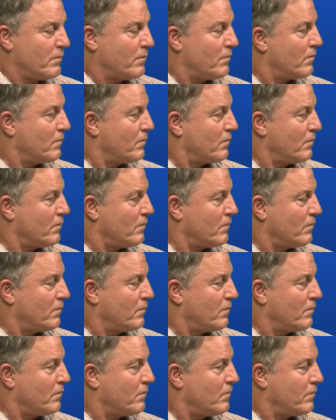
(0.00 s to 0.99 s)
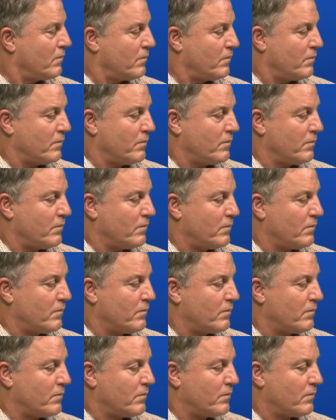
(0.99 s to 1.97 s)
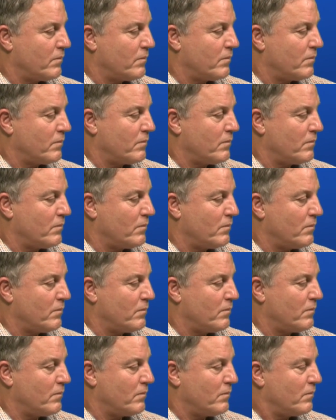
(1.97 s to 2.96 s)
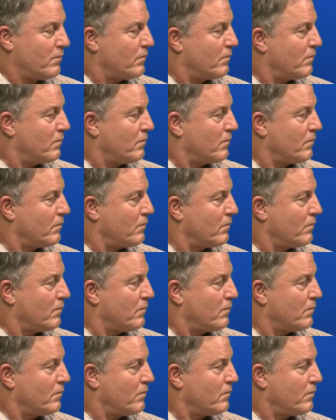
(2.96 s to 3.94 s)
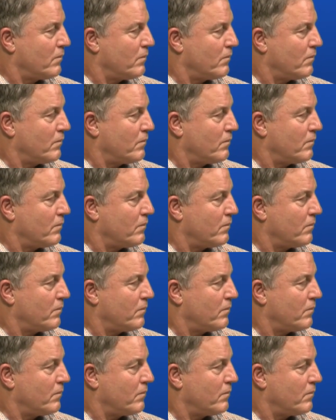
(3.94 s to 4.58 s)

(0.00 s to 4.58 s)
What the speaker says: This person isn't speaking.